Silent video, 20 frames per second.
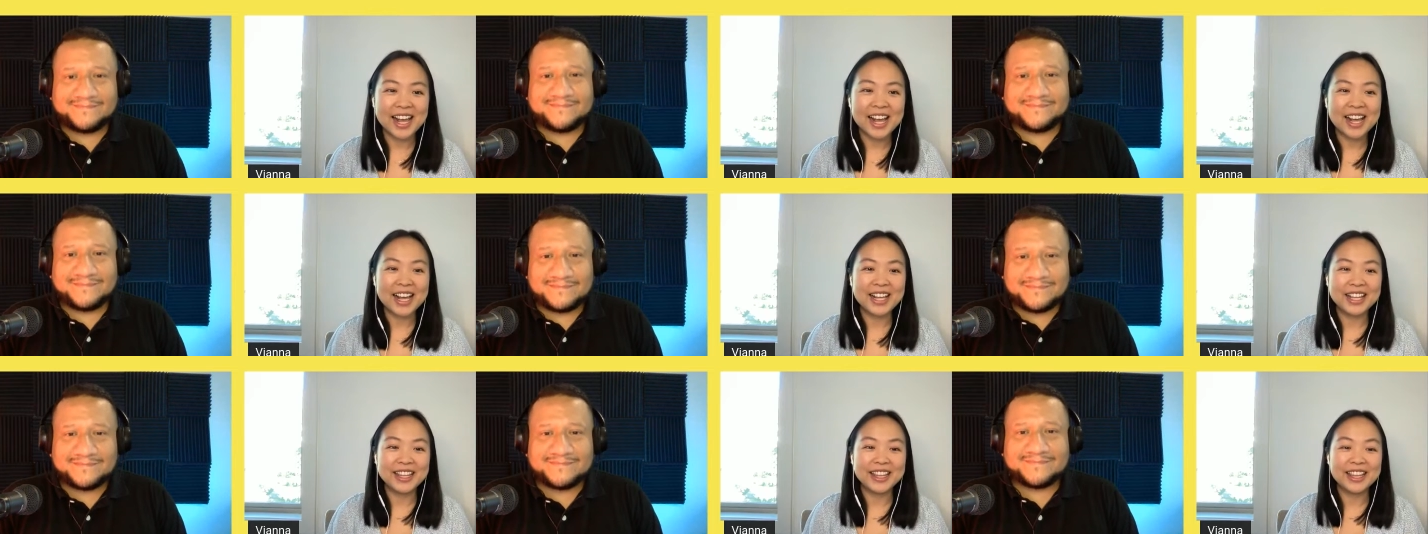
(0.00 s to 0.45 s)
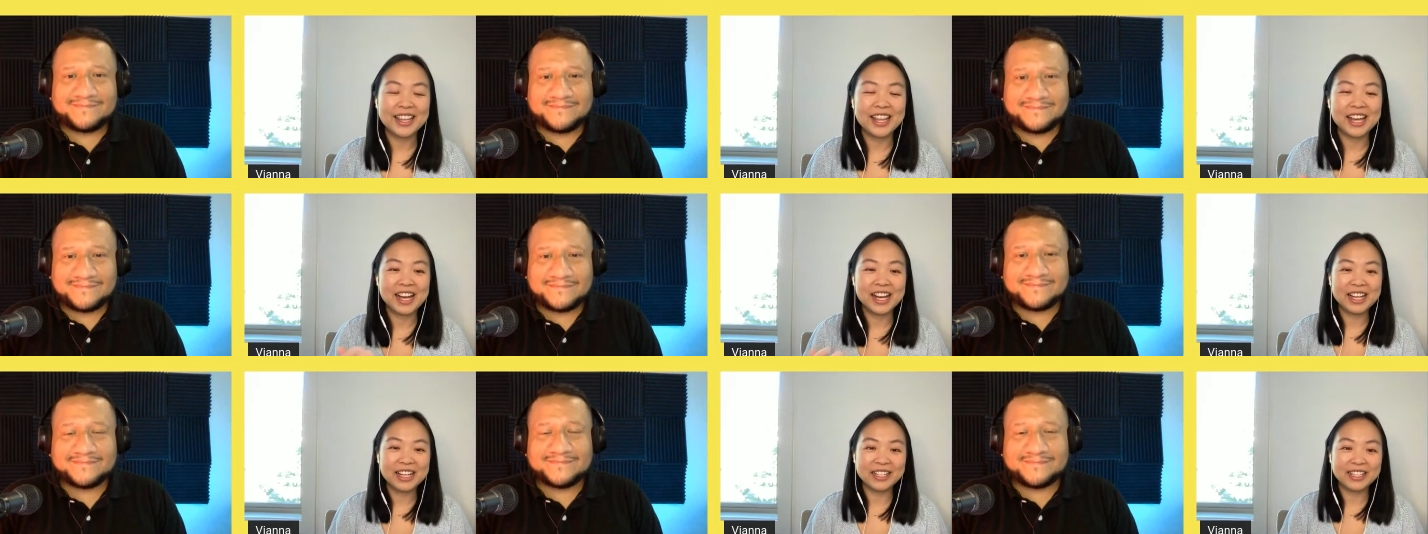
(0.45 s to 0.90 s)
Speaker 1: And
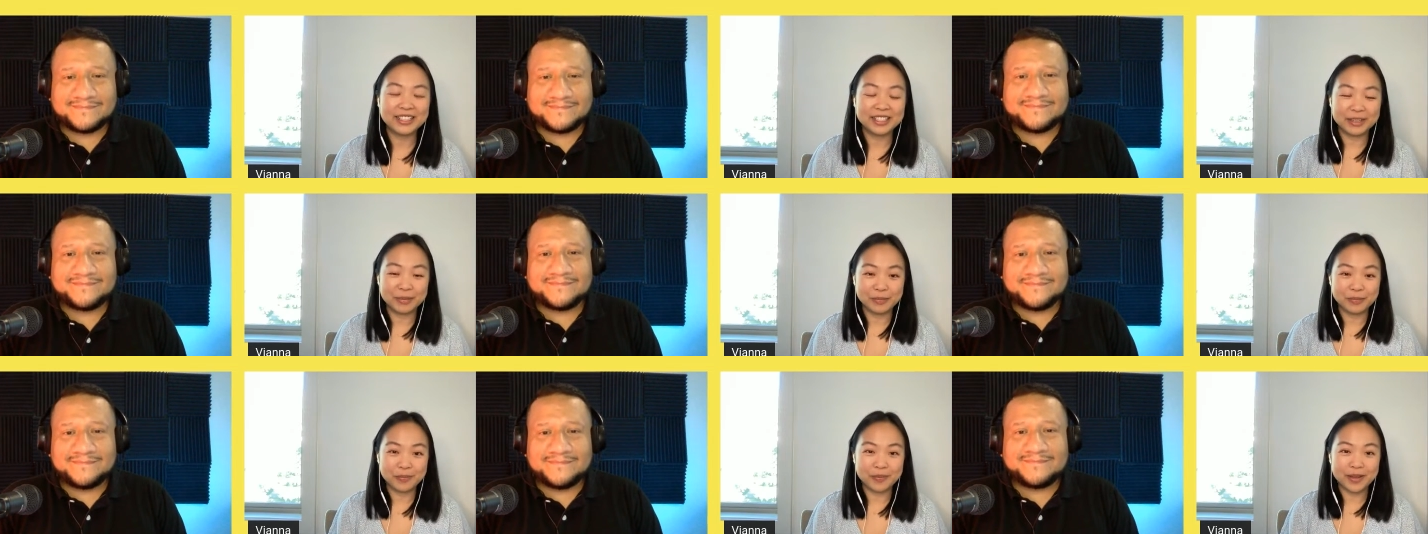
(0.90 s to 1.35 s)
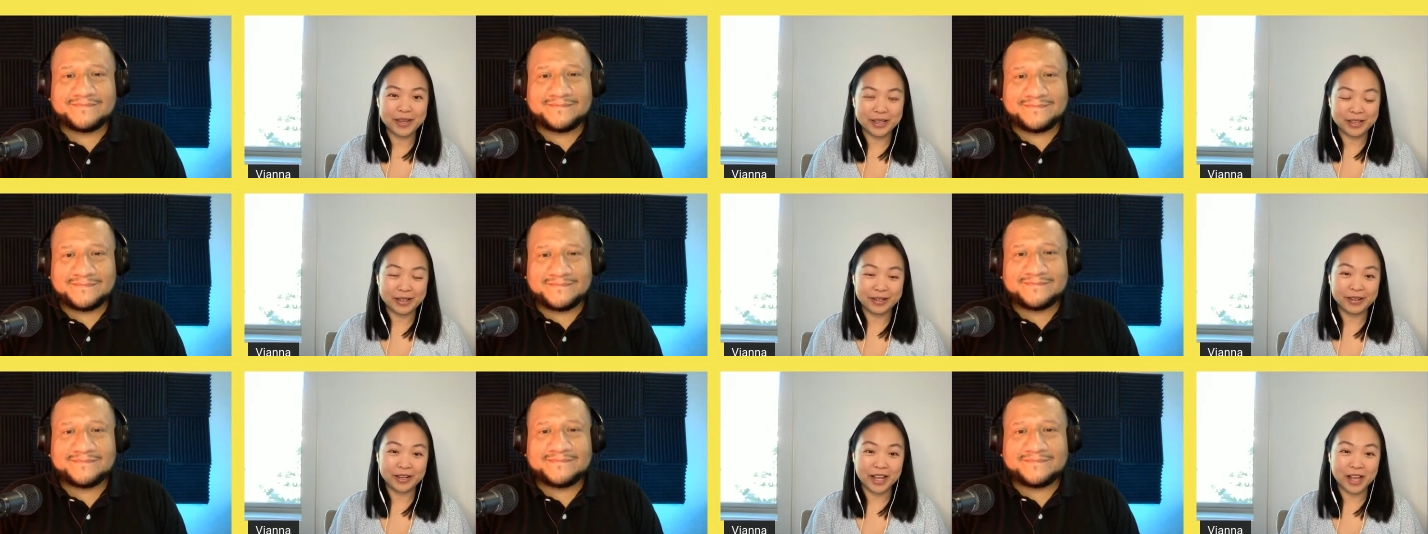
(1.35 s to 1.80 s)
that,
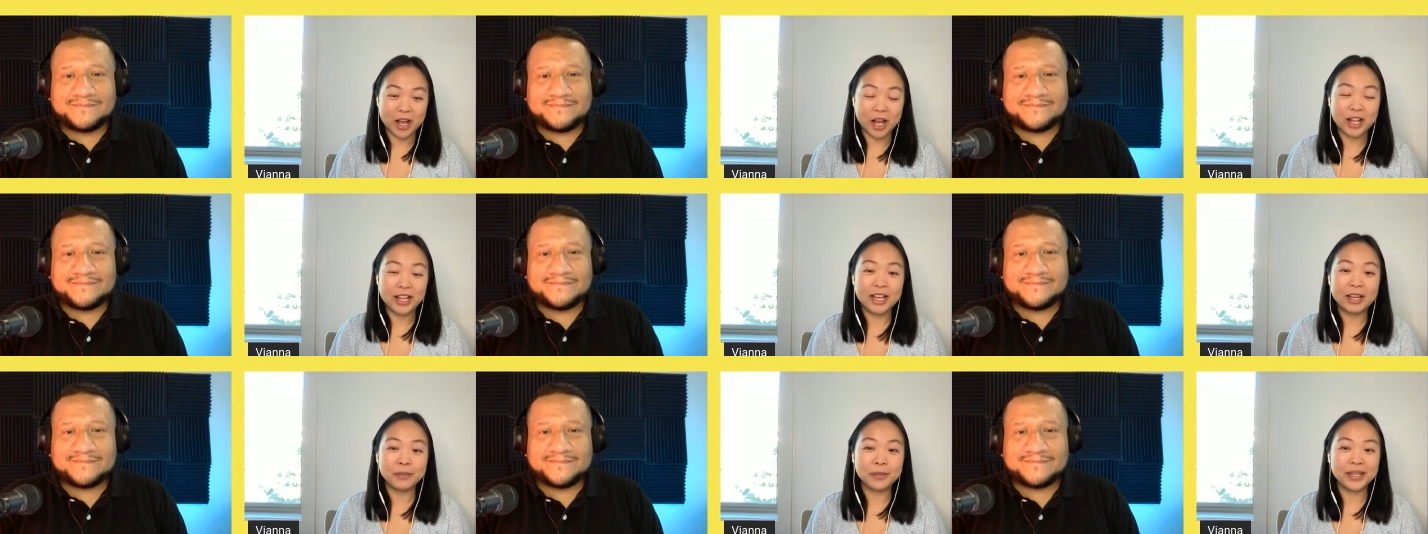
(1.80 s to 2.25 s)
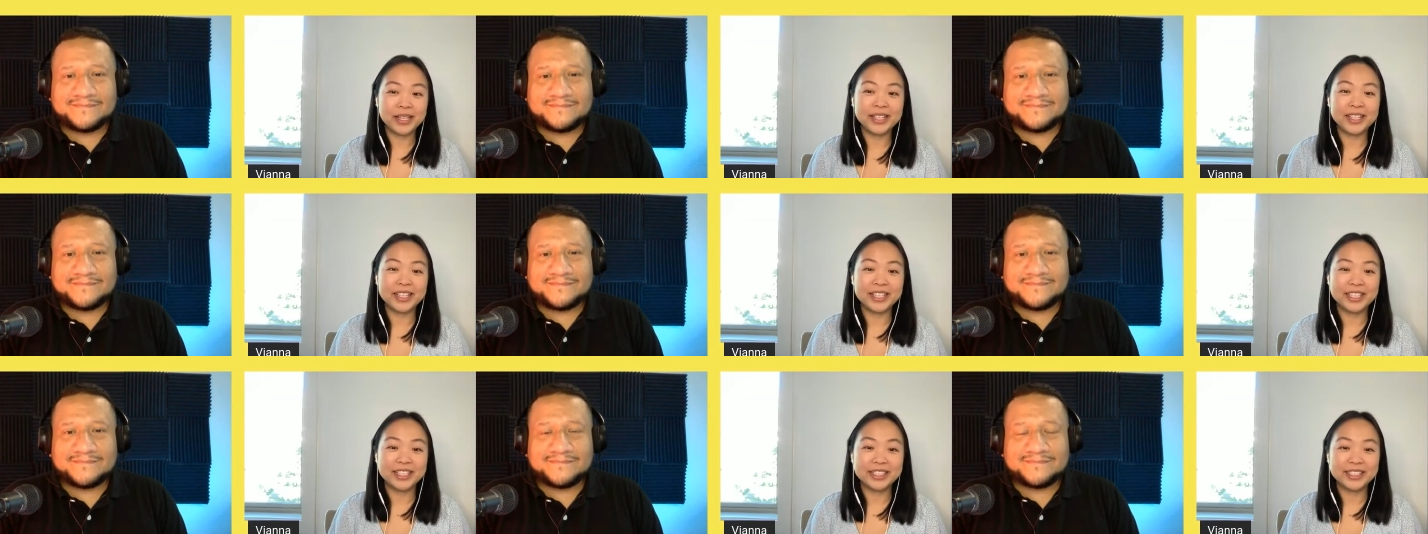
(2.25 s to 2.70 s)
in all I
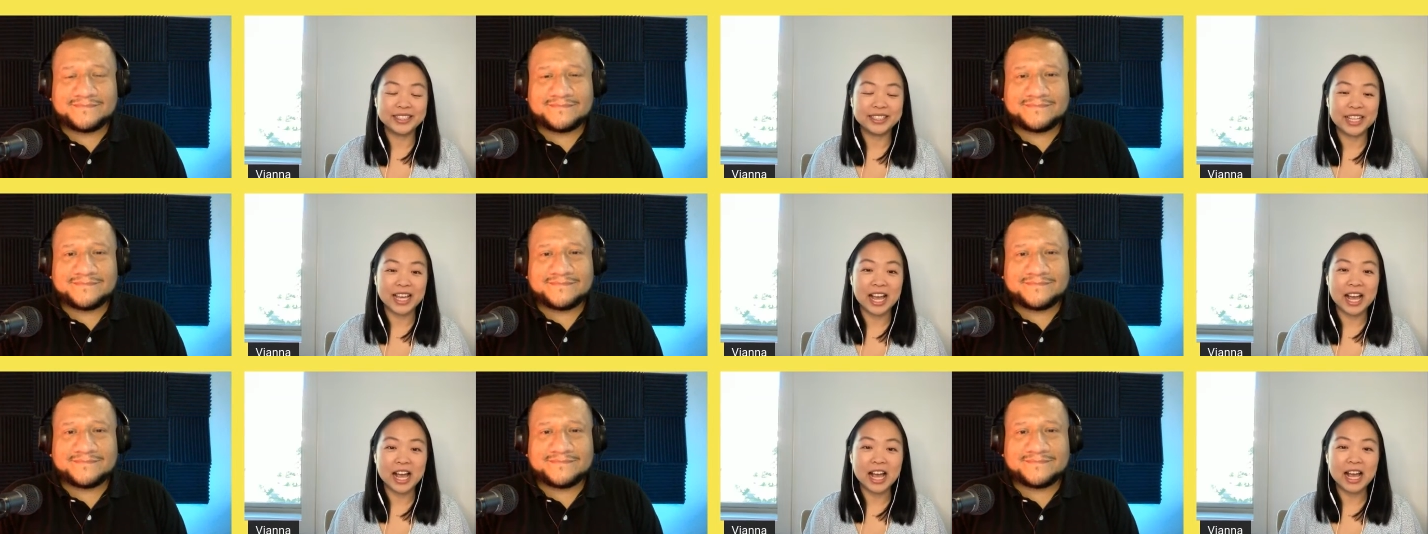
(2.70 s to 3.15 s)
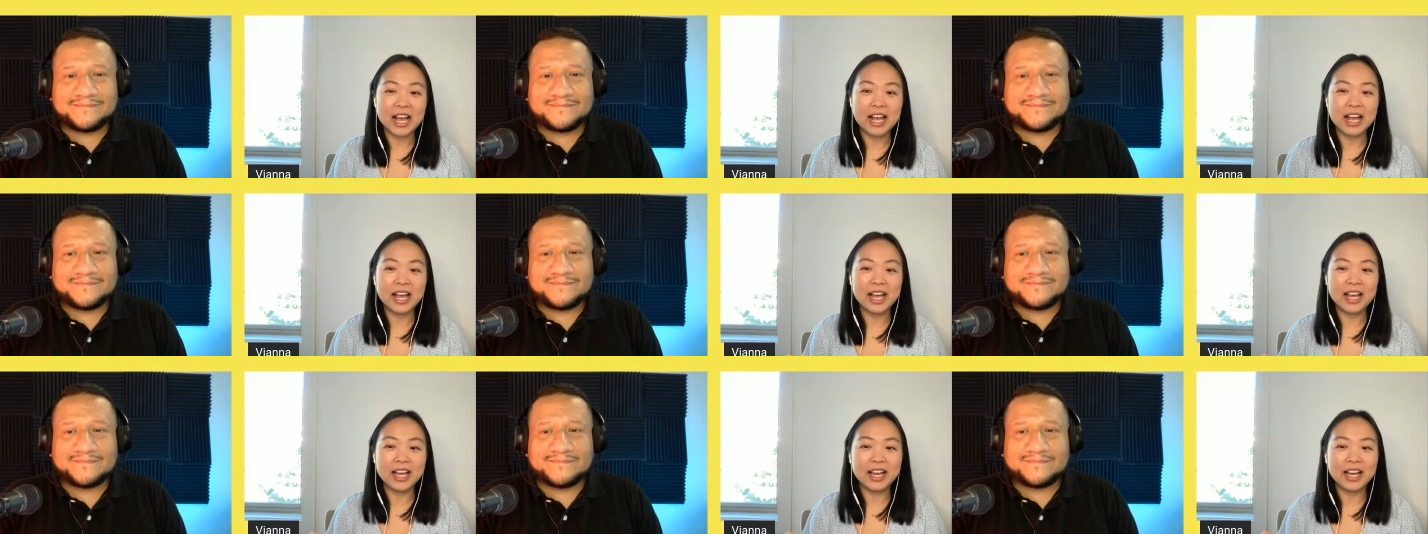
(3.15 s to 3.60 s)
mean, is
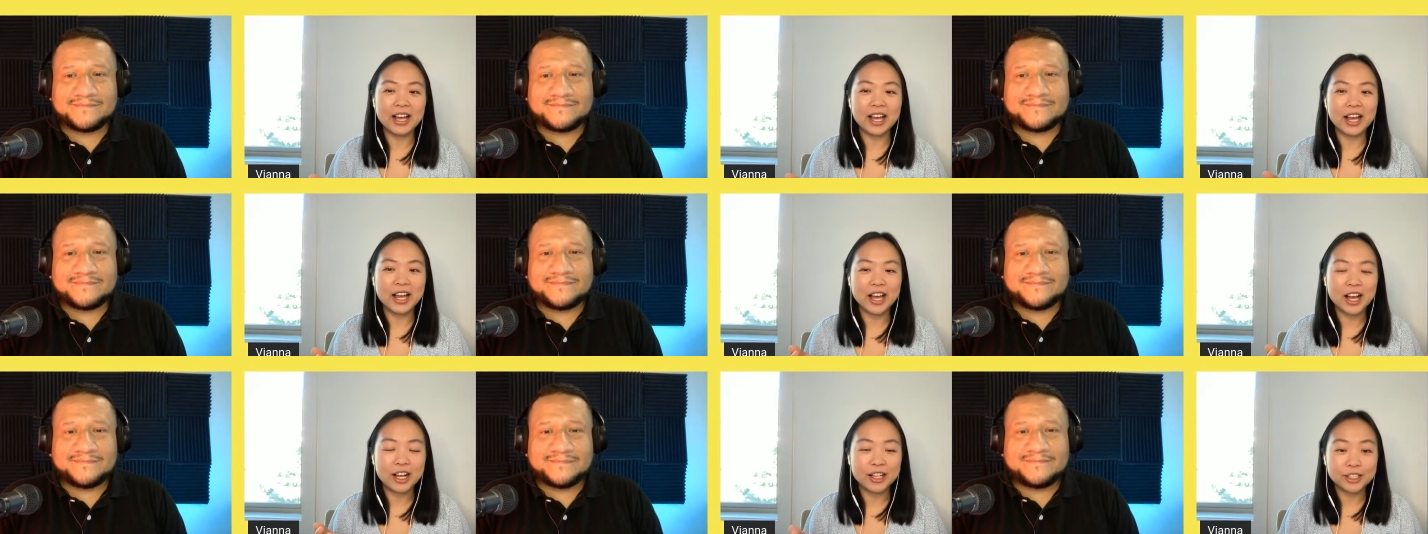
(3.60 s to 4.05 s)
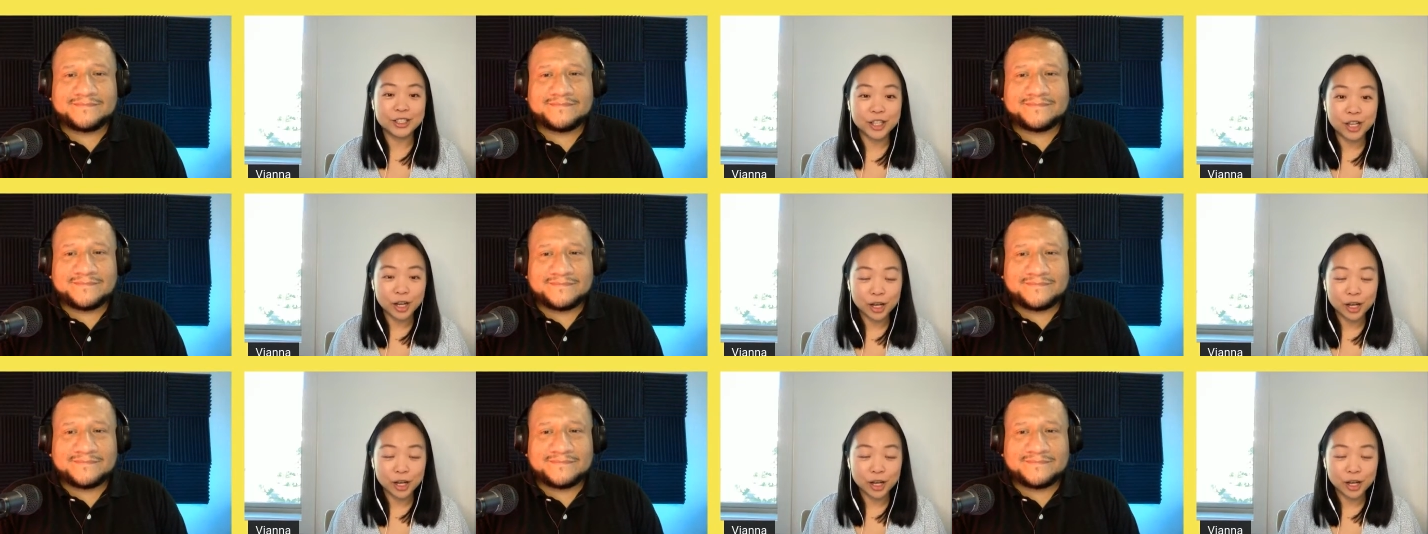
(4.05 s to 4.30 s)
on